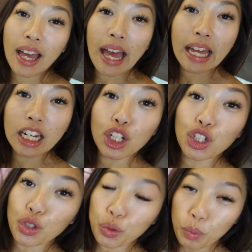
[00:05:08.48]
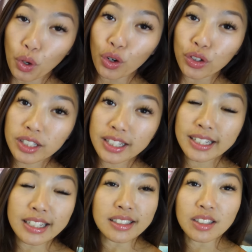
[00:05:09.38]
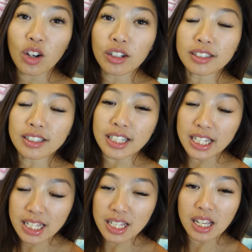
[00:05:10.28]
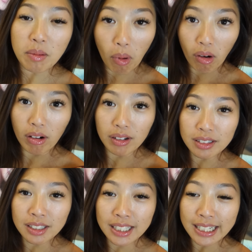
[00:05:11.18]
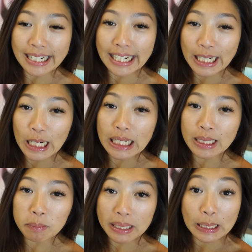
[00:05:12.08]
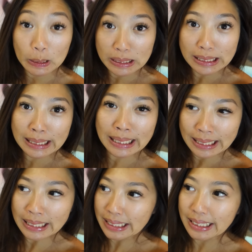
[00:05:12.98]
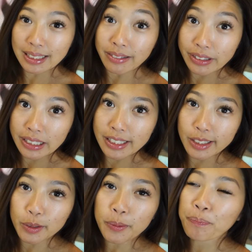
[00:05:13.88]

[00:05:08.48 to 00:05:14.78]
At a new mall, it's called DC Mall, and I got a bit lost, because still very new.